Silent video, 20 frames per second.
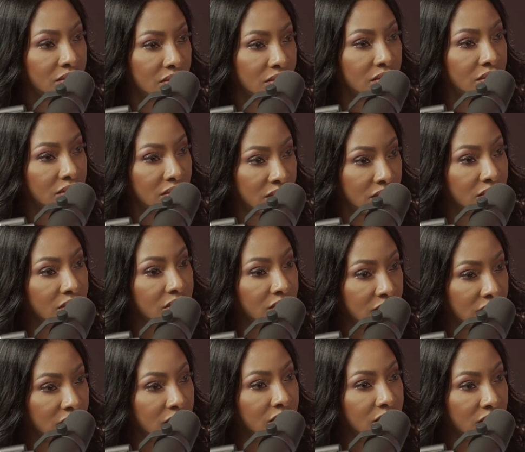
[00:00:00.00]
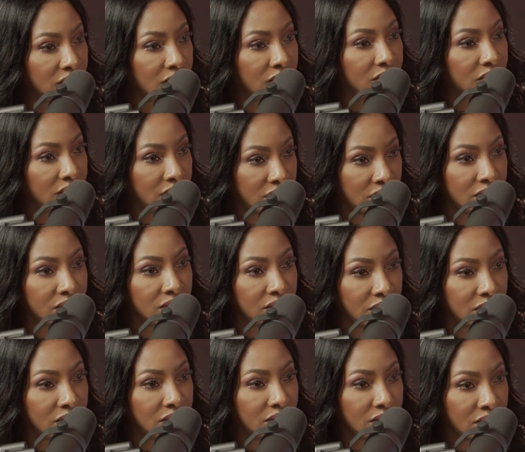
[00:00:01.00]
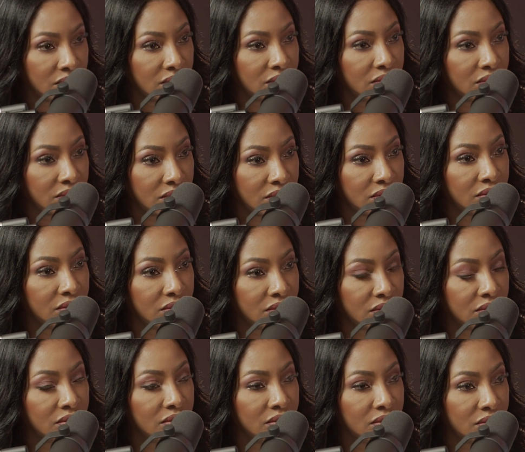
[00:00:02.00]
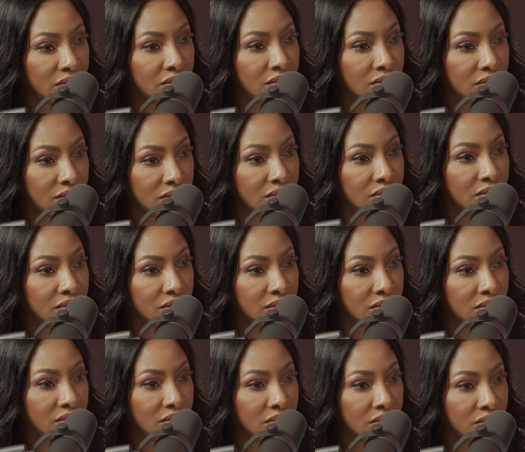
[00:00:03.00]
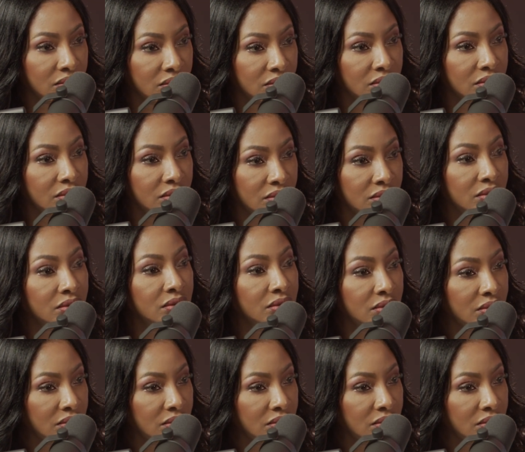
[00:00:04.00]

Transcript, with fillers: could bake those cookies specifically for those customers on that date. Mm -hmm.